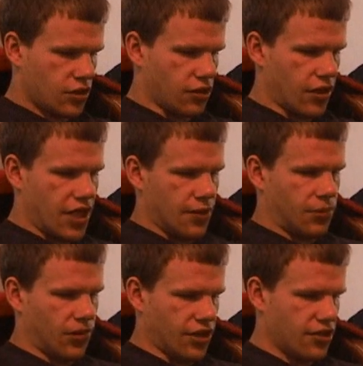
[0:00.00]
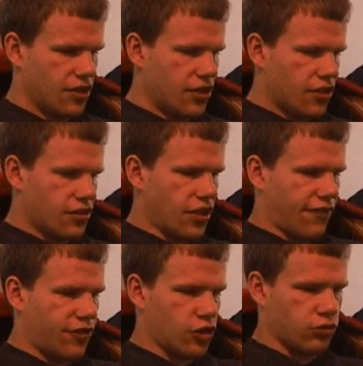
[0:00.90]
So endpoint. So
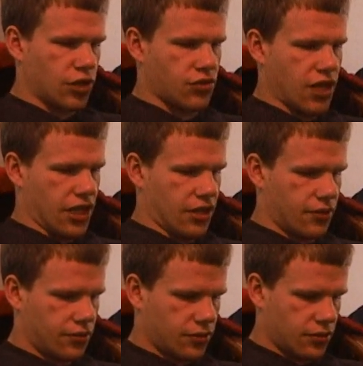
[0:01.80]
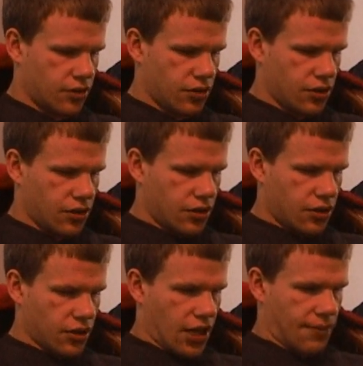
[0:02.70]
that first one's ready.
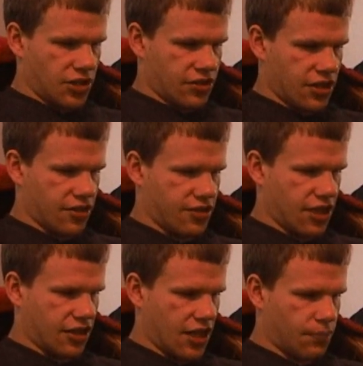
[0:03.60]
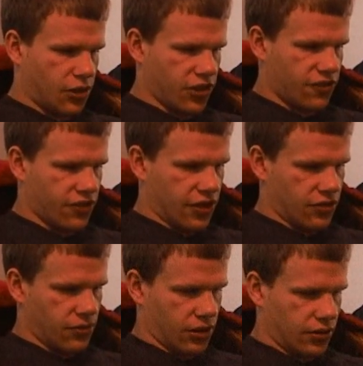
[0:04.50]
Now I'm just gonna set the endpoints for
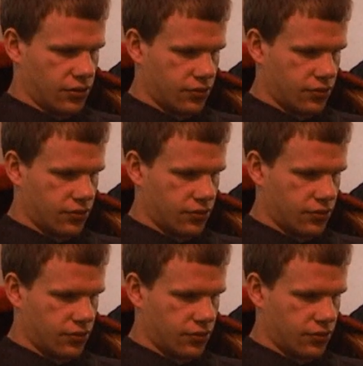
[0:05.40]
this one.